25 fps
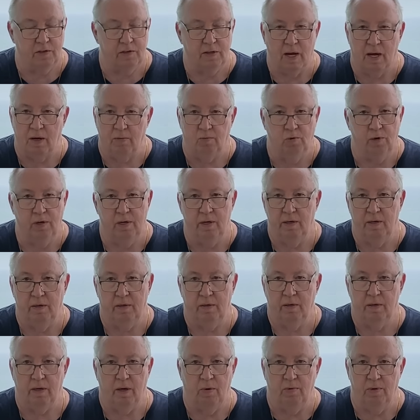I
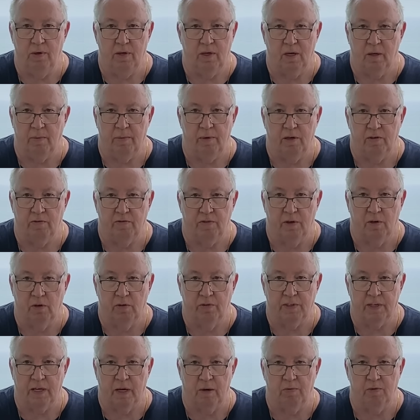wouldn't come here,
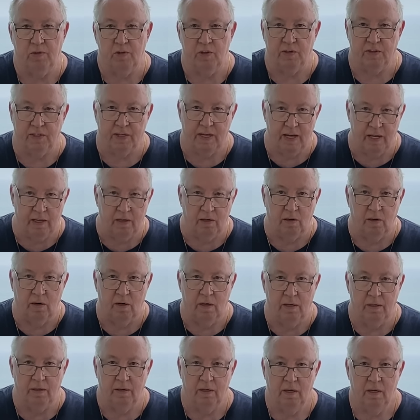folks. I would just hang
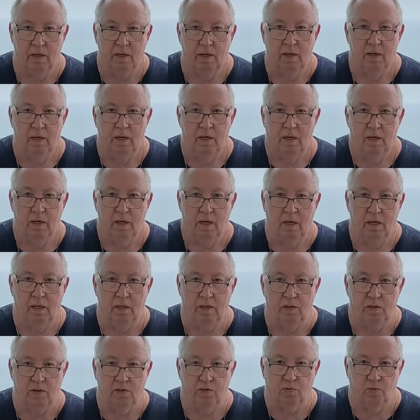on and
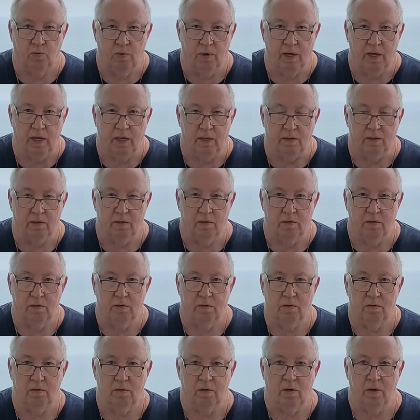just wait.
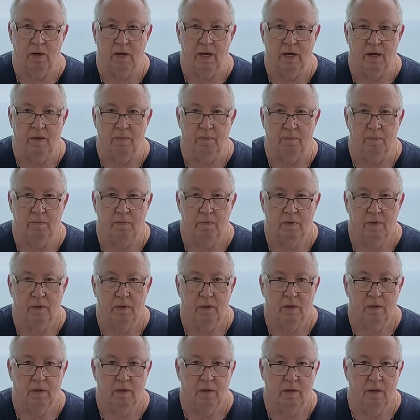All right?
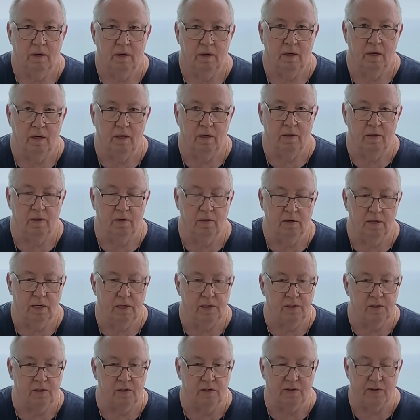They'll
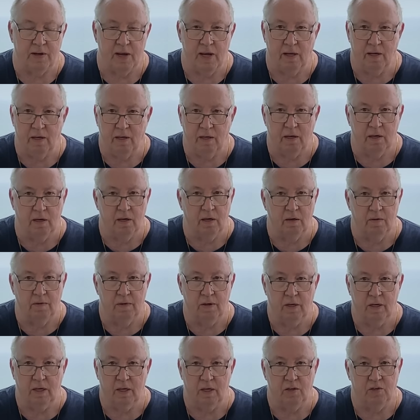get this taken care of.
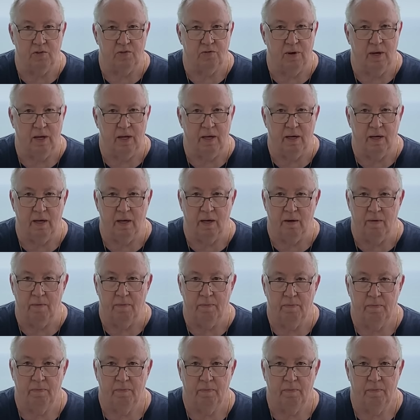They'll get it straightened out.
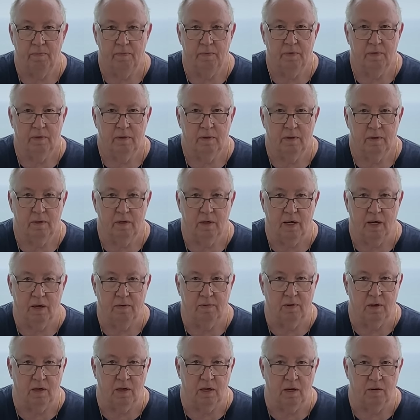I
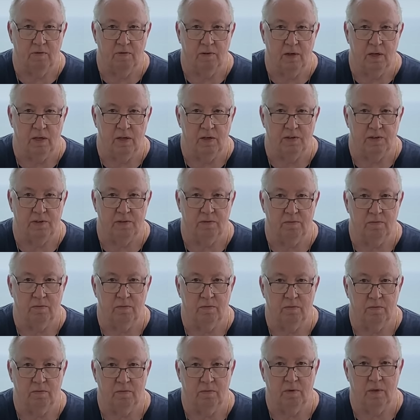have confidence
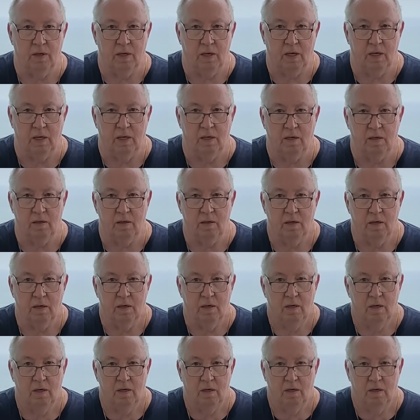in
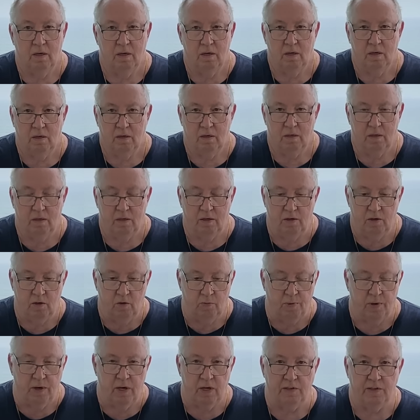the new
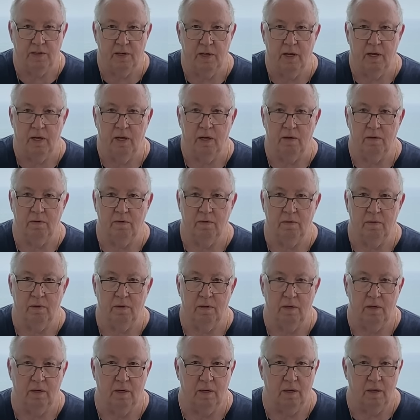president
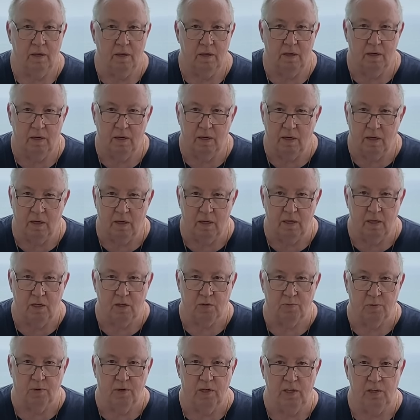and his
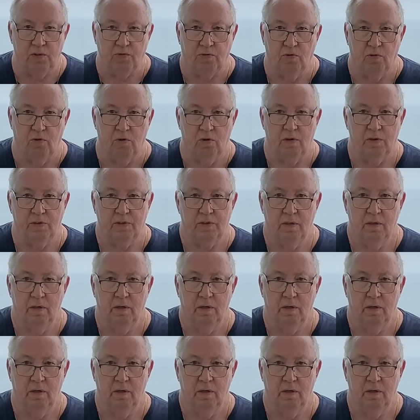police force,